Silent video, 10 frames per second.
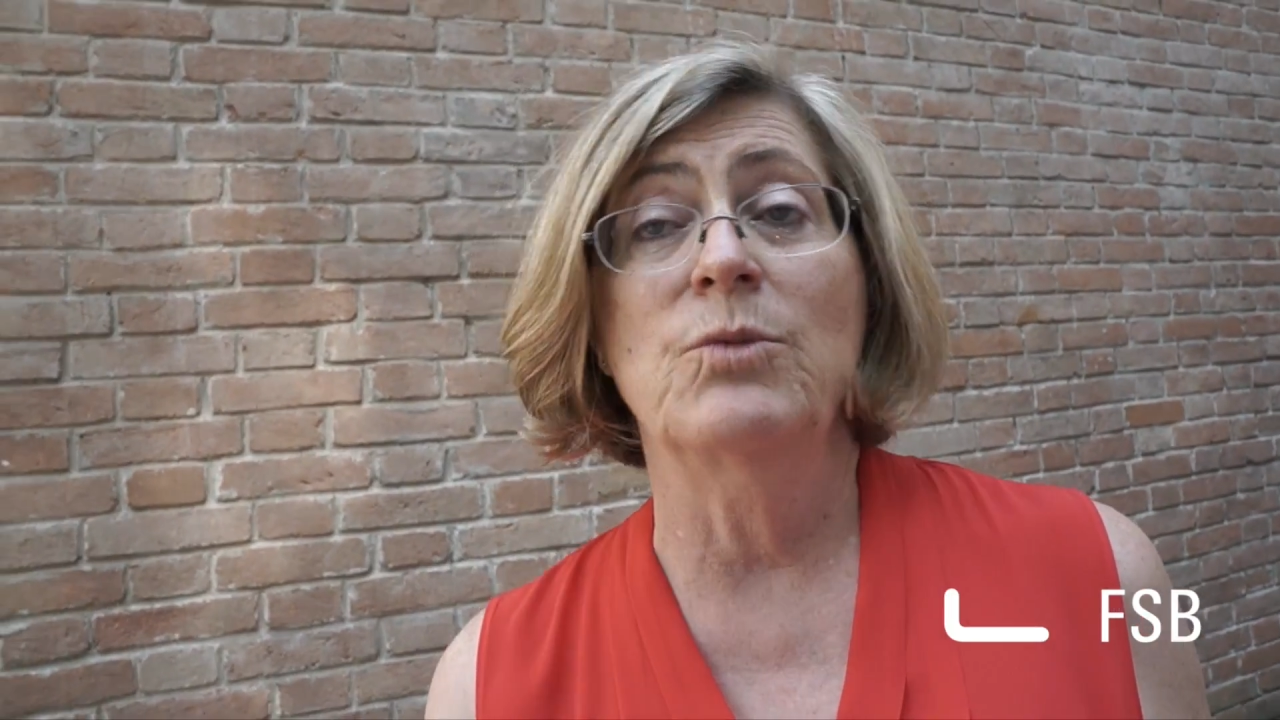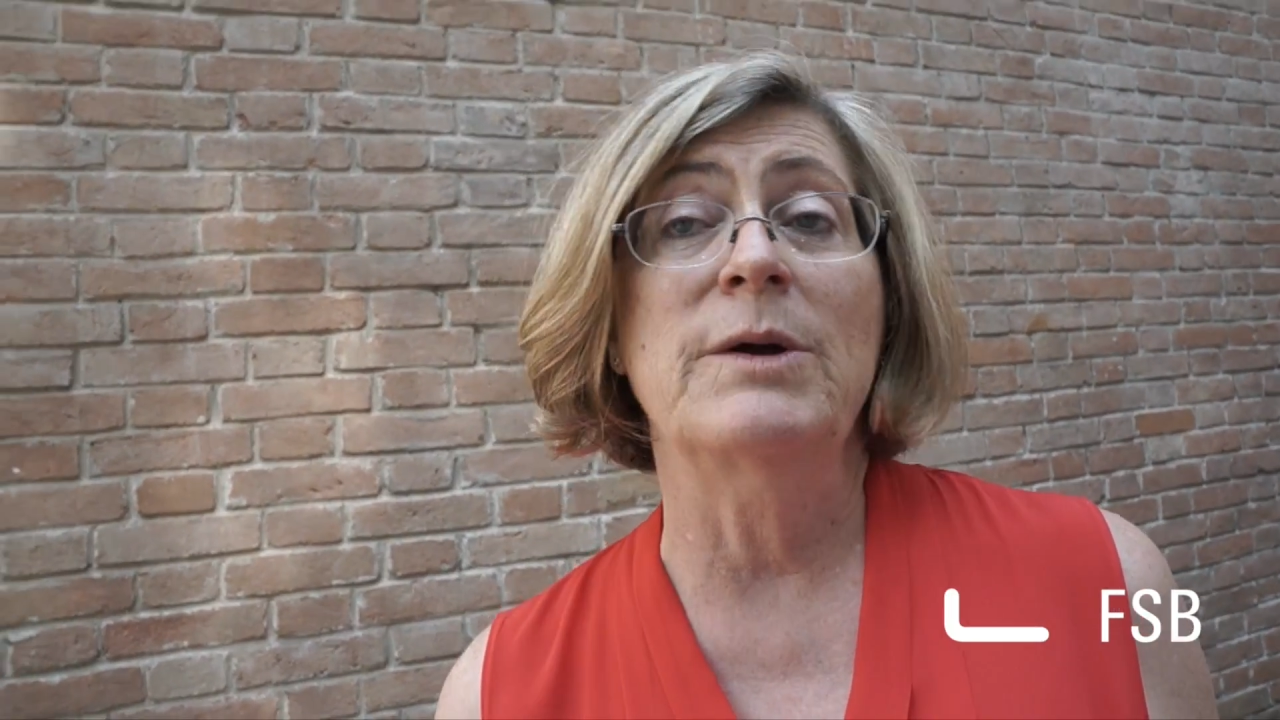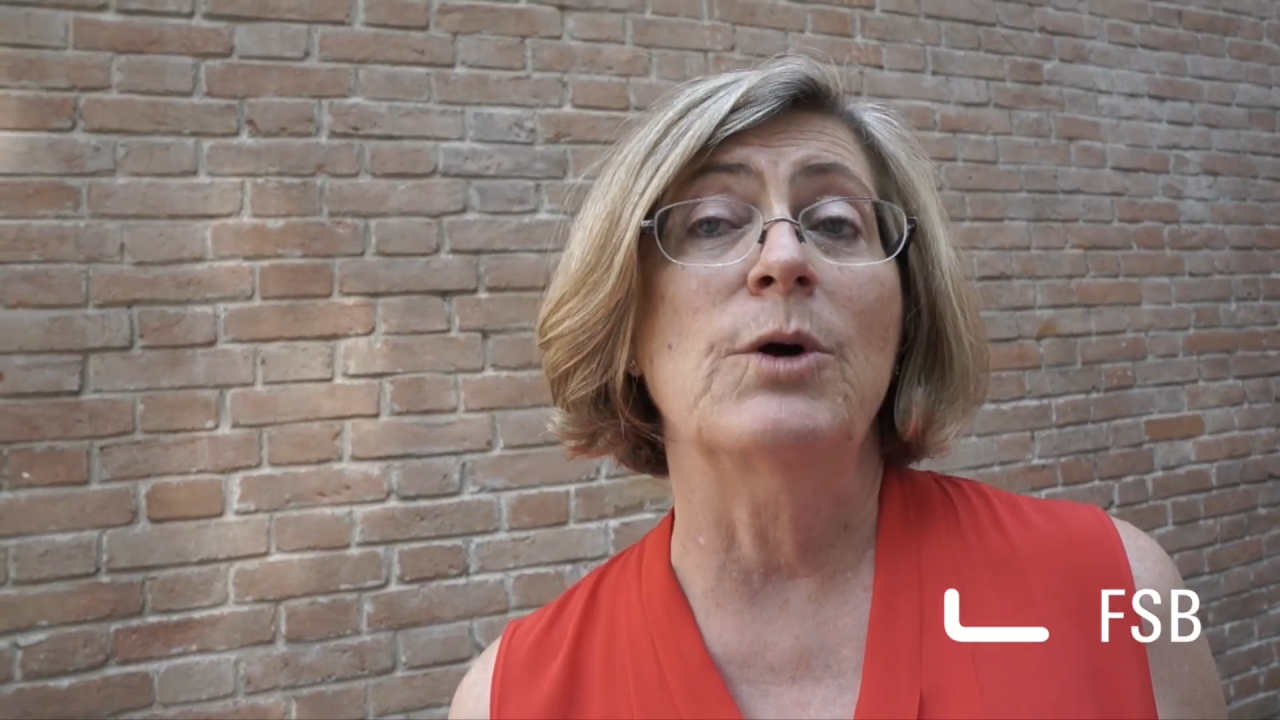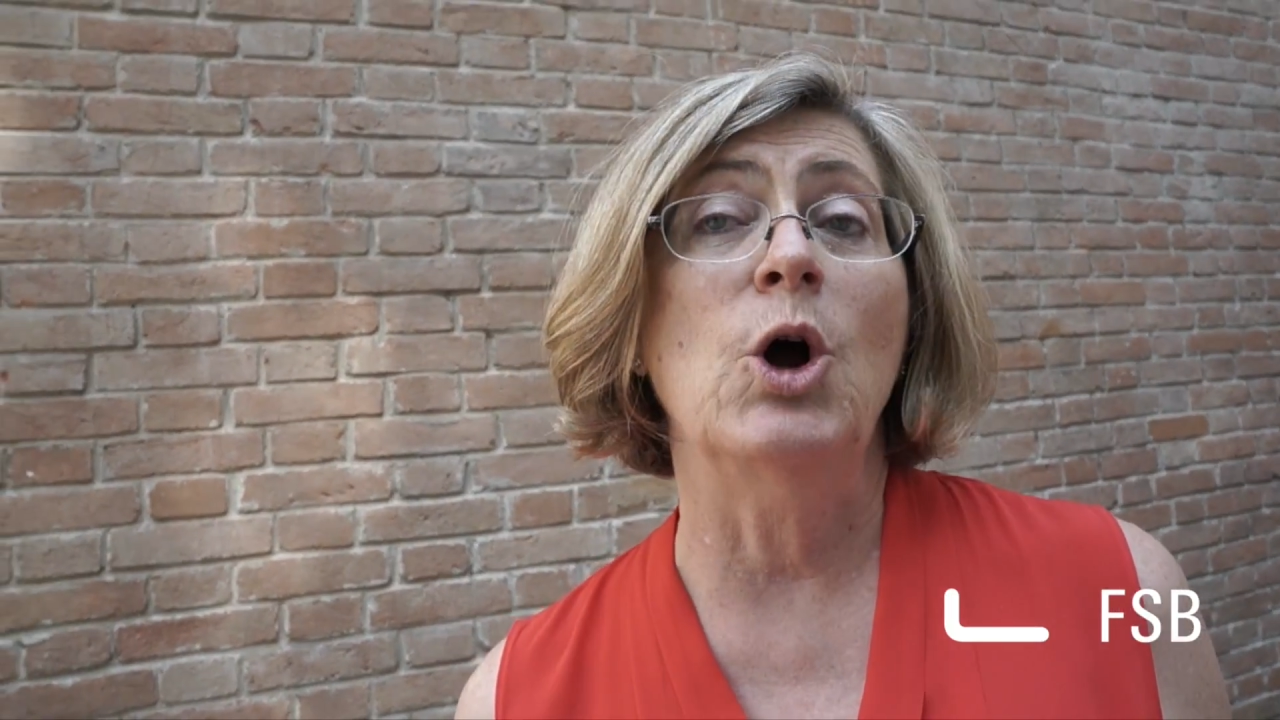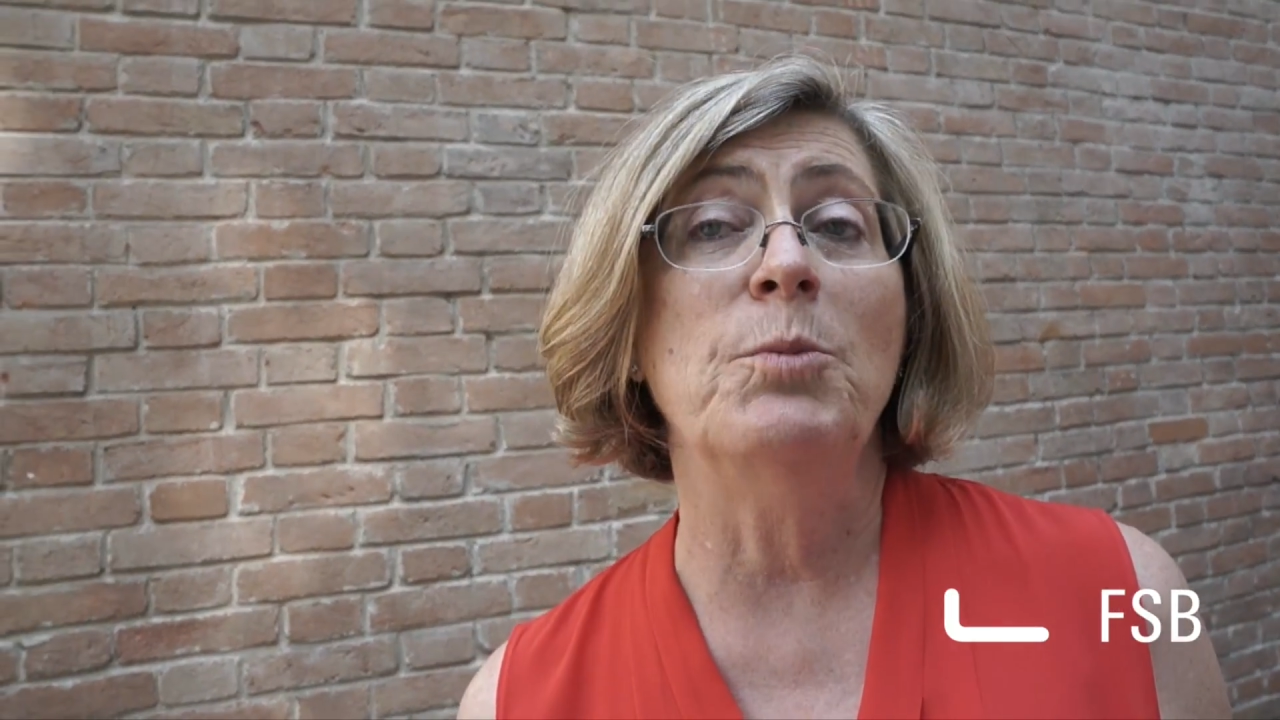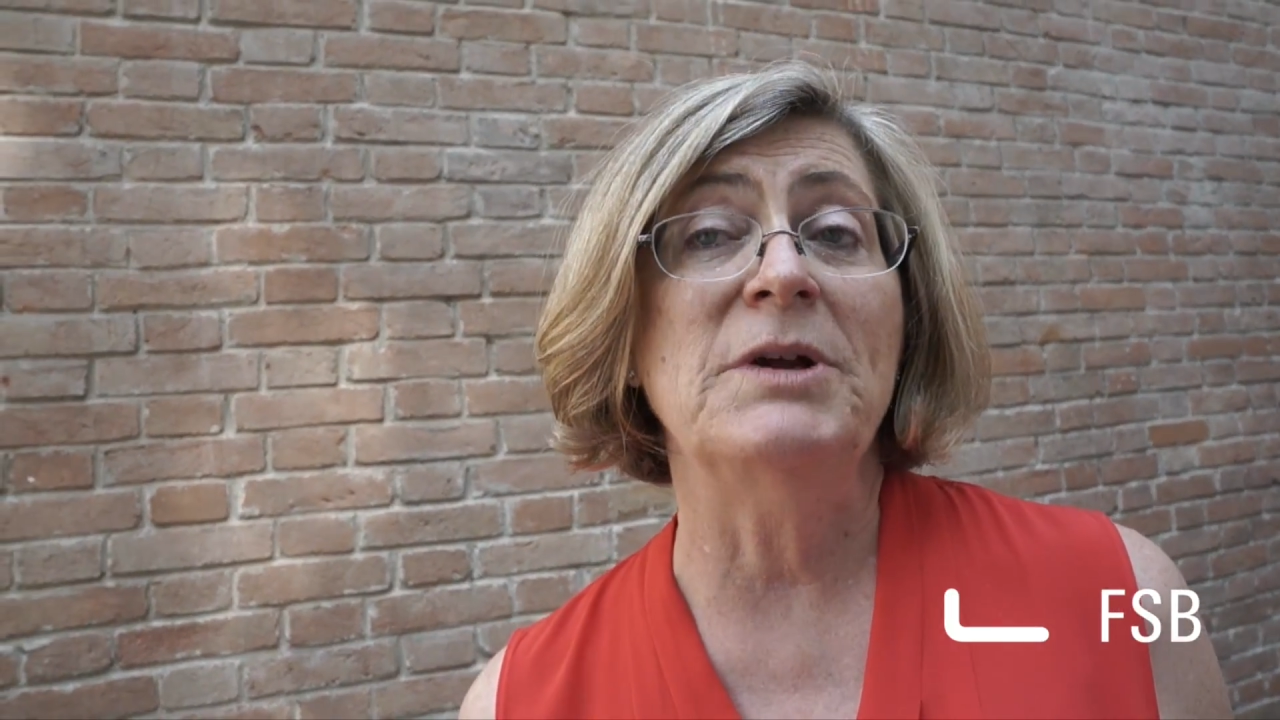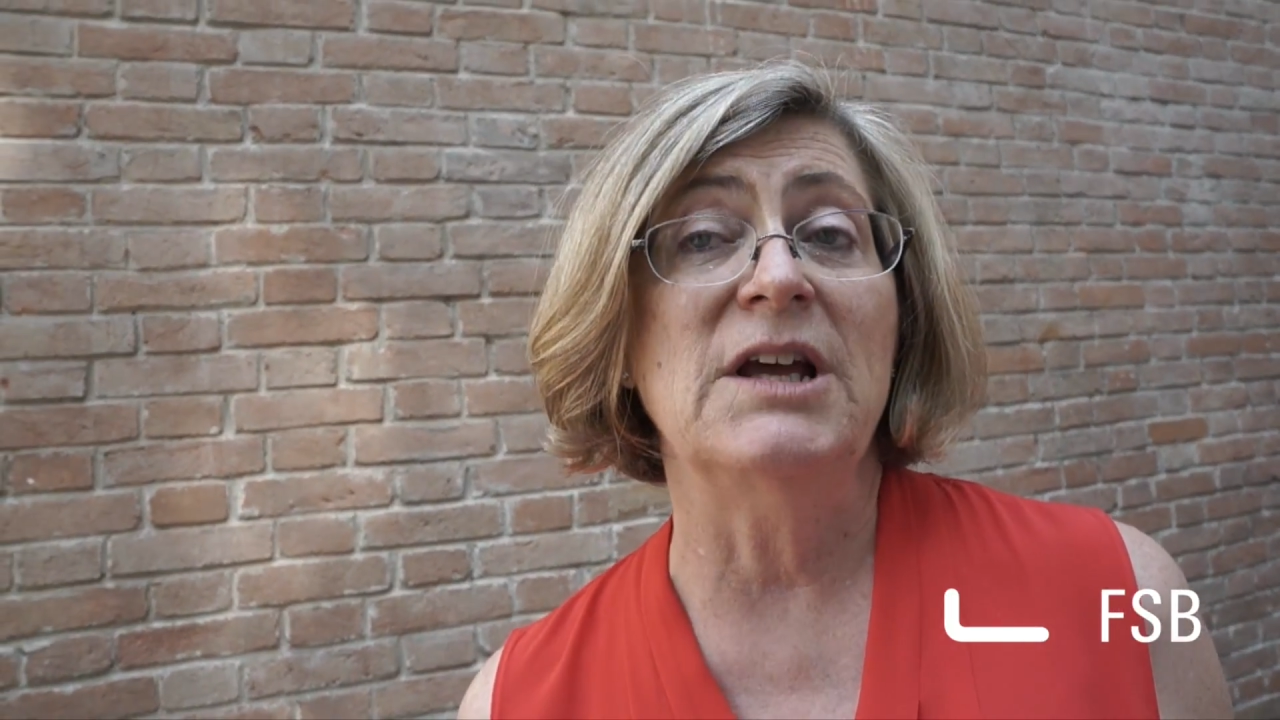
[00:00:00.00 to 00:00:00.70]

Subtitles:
we were hoping